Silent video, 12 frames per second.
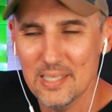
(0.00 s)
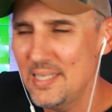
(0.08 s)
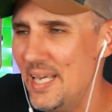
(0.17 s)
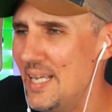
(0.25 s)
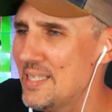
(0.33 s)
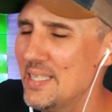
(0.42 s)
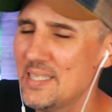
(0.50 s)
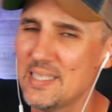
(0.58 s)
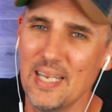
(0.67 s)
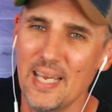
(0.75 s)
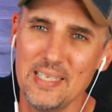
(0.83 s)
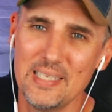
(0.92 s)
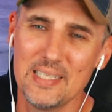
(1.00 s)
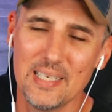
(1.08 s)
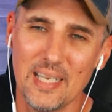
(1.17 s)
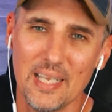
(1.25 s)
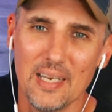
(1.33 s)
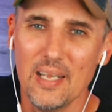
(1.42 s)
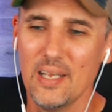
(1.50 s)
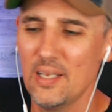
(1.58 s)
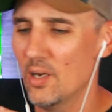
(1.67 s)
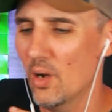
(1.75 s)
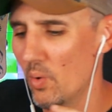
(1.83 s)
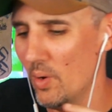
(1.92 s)
Yes, it's nice to get, you
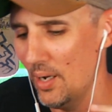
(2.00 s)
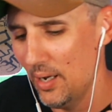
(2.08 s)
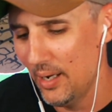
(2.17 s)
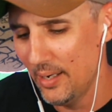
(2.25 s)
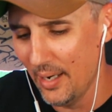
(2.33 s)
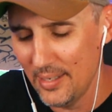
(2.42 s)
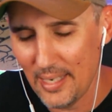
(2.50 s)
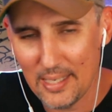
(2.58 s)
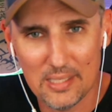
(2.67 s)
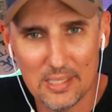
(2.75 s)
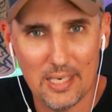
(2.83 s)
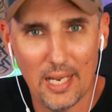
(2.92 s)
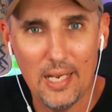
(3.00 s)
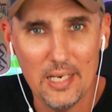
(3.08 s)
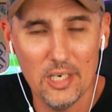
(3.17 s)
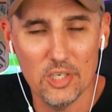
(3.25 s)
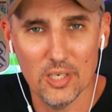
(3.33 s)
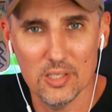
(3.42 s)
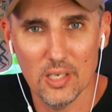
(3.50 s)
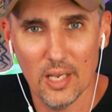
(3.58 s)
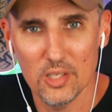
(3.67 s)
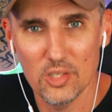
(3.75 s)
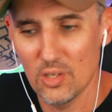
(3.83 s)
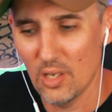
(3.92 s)
know, a nice stage
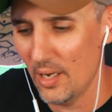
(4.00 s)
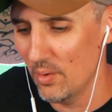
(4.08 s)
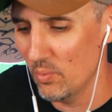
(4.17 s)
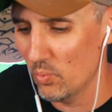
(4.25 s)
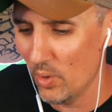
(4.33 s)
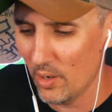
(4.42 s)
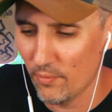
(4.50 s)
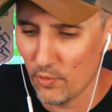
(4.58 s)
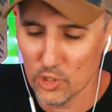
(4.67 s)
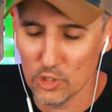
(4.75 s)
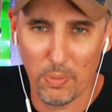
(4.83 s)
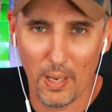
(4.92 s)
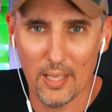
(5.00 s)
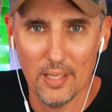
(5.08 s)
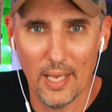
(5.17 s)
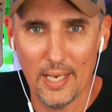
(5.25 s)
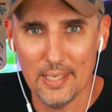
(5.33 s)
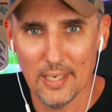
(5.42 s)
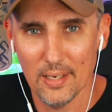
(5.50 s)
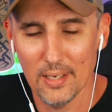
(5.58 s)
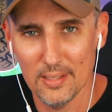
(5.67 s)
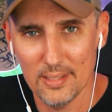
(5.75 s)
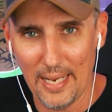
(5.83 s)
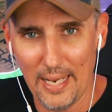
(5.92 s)
and wonderful spotlight and a
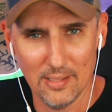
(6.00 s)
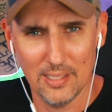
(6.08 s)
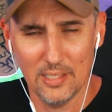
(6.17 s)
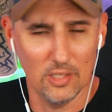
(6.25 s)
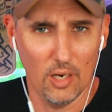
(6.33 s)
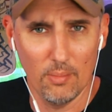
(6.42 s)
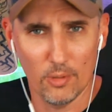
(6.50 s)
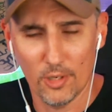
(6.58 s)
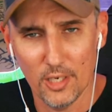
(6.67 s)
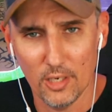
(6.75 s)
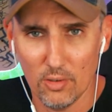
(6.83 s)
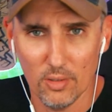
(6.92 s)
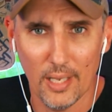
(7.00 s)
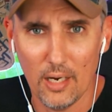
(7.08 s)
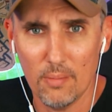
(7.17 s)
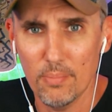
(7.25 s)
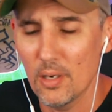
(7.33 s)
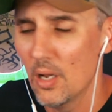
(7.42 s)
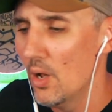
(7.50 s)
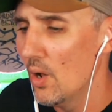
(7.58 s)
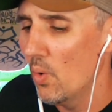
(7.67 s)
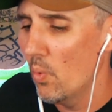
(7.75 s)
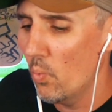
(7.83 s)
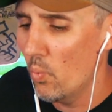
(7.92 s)
dancing number here and there, but
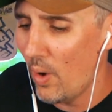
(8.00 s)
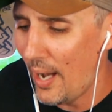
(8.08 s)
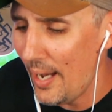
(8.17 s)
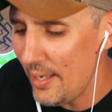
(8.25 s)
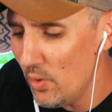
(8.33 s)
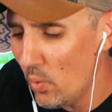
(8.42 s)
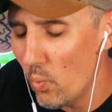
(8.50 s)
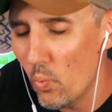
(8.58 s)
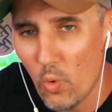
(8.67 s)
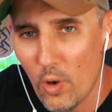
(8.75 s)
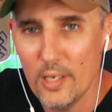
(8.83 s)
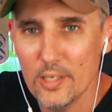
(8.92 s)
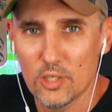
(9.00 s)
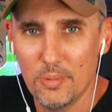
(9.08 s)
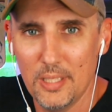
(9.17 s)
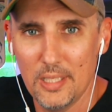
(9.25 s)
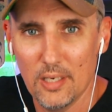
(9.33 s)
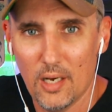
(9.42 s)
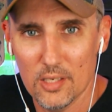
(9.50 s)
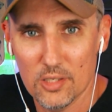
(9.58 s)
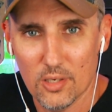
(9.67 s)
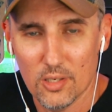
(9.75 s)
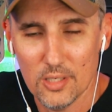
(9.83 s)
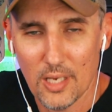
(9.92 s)
I don't want to be the
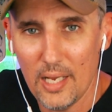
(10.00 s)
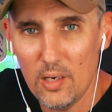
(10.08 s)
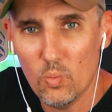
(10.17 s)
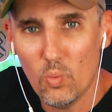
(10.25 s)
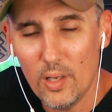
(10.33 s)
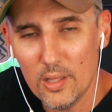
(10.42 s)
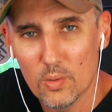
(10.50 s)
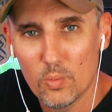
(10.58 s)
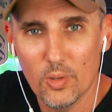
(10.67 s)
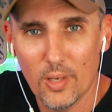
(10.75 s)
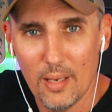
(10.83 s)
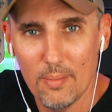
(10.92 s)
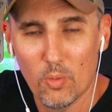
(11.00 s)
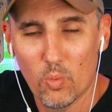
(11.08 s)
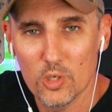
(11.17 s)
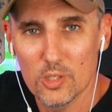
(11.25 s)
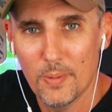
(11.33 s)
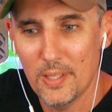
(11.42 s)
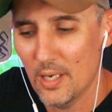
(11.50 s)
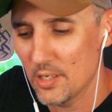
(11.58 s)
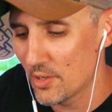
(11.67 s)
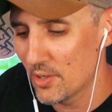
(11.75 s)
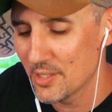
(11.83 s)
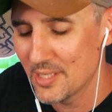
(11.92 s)
Oscars. I don't want the Real Game Awards to be the
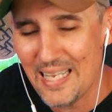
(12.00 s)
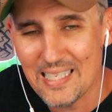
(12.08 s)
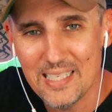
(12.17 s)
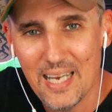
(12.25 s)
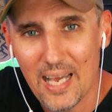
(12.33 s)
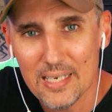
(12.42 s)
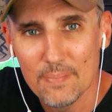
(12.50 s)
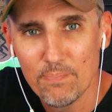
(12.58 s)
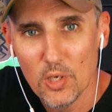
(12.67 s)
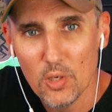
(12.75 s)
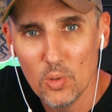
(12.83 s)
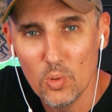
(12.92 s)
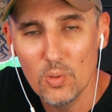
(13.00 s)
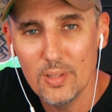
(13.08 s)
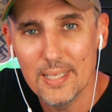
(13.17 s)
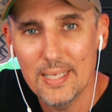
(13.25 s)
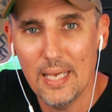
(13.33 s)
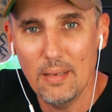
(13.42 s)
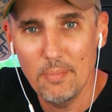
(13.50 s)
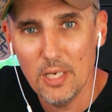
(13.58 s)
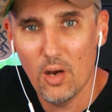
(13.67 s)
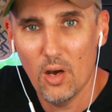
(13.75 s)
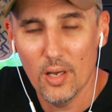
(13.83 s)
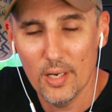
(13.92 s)
Oscars because that's not who the gaming
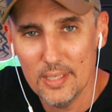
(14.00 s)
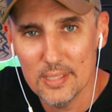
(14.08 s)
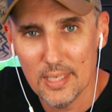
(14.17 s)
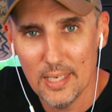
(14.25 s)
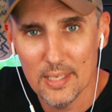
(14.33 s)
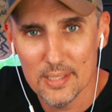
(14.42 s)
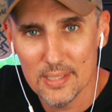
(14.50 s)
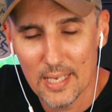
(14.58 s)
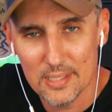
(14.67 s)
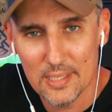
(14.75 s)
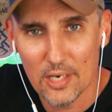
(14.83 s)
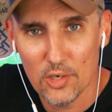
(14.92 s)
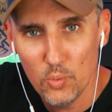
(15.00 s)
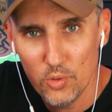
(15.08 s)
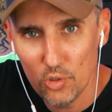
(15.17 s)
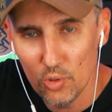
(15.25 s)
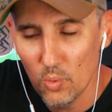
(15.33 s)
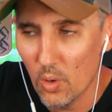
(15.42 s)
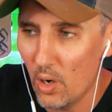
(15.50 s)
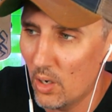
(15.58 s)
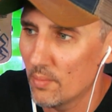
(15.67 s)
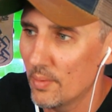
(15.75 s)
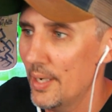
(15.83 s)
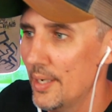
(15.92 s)
audience is. That is not who you are
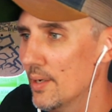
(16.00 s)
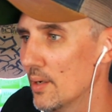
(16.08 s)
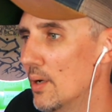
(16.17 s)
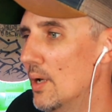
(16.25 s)
right here.